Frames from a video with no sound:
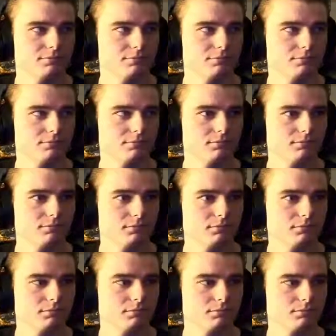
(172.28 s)

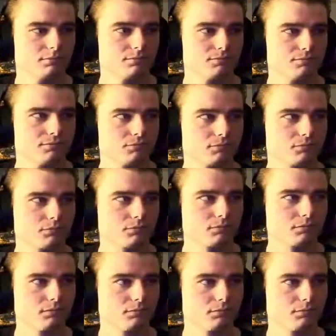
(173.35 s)
(silence)